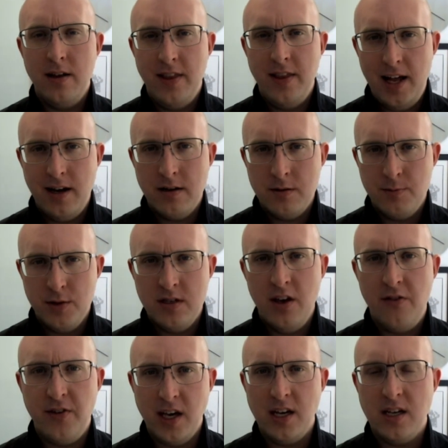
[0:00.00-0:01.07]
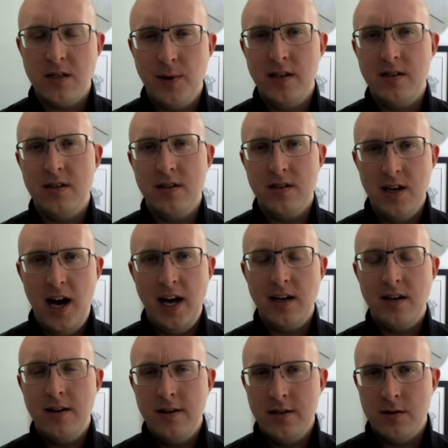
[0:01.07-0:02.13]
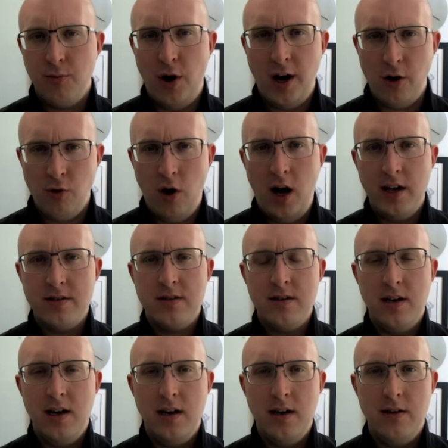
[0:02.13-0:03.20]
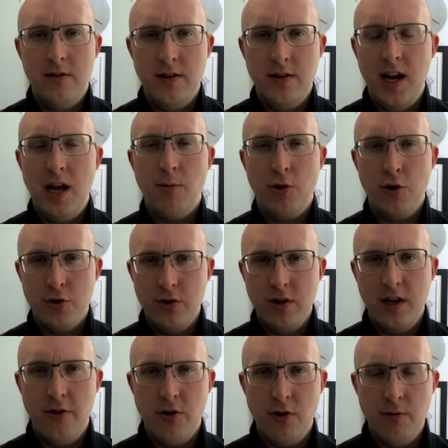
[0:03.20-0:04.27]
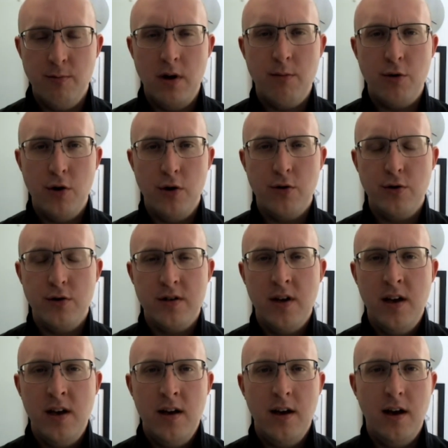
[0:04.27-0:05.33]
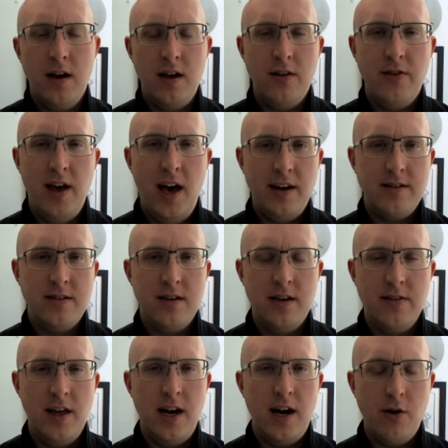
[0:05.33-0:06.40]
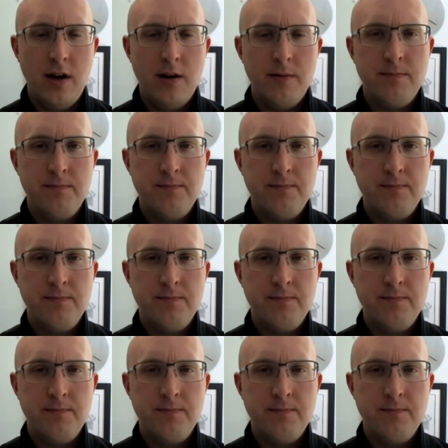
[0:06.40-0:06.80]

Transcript: that specific expense is not spread across the neighbors or the other member owners in that area.